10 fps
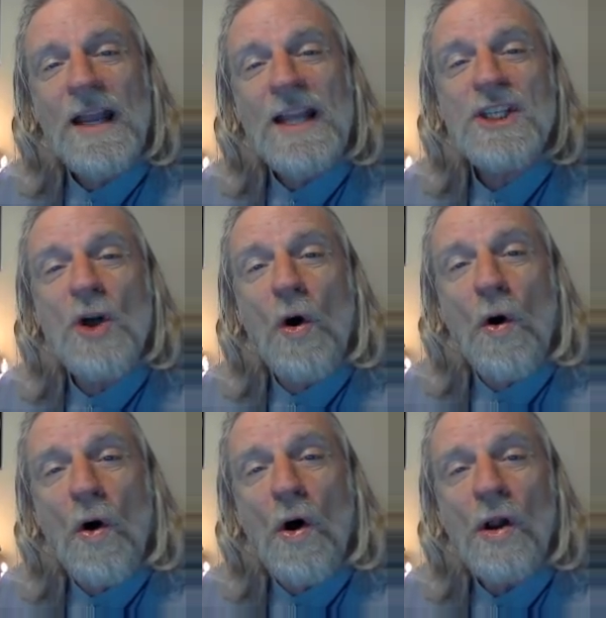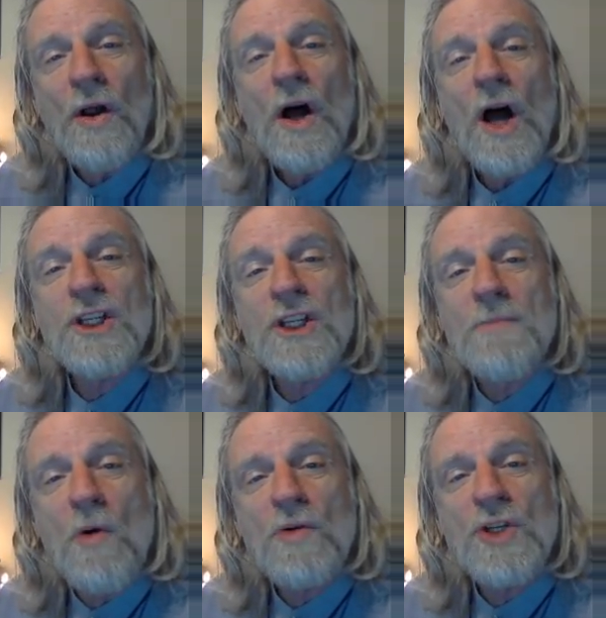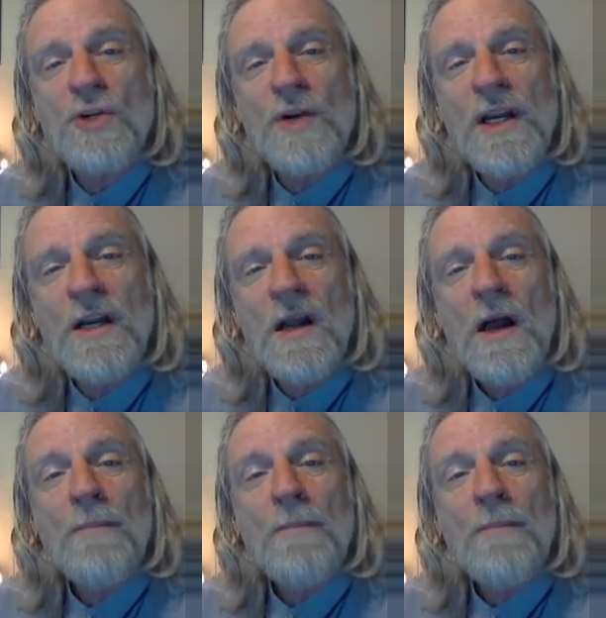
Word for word: It's all a smokescreen